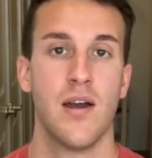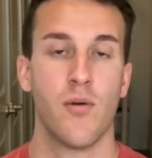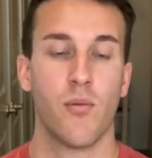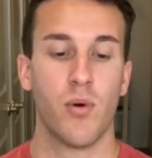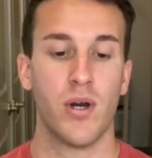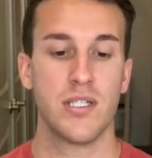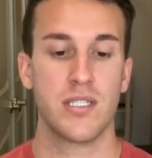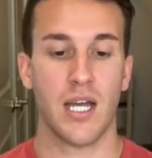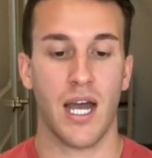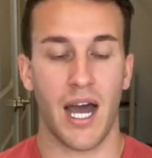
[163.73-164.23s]

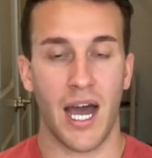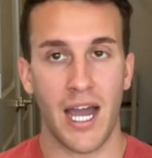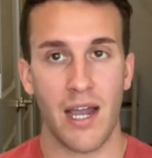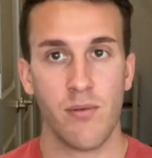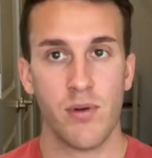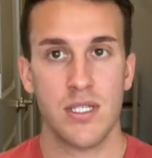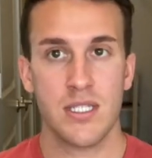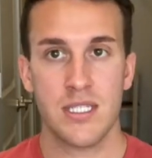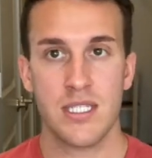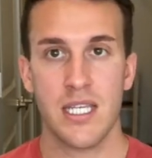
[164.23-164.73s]
was I
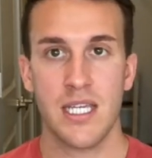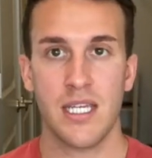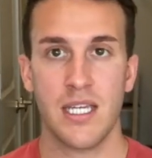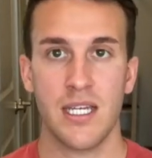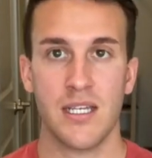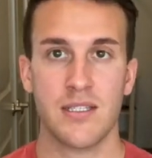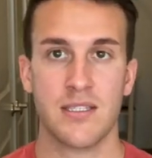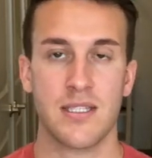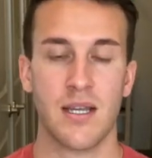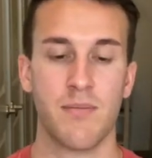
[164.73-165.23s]
was
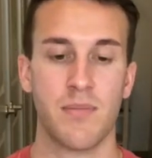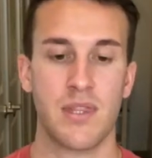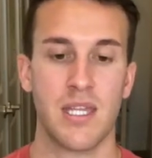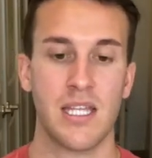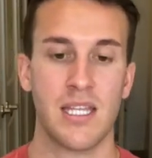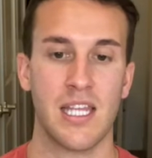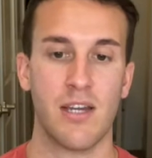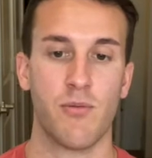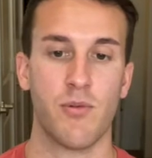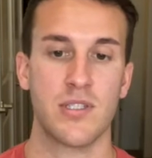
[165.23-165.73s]
seeking
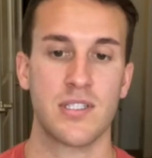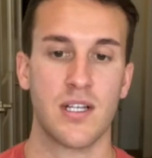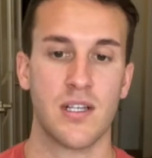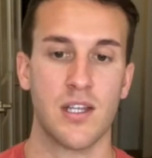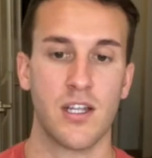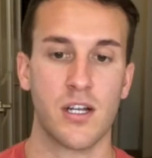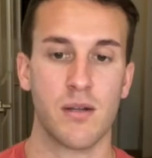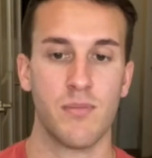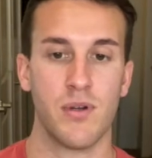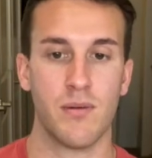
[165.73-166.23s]
something that was a
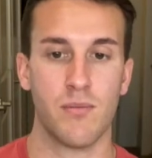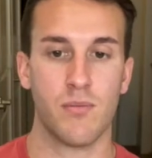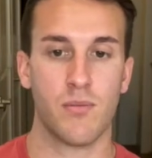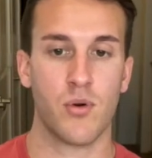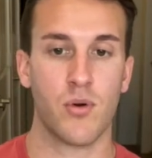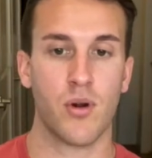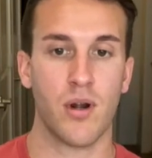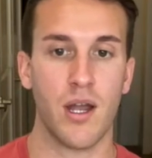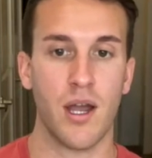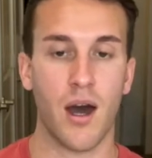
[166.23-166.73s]
little bit
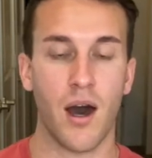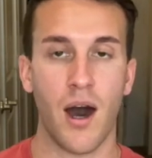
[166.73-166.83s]
more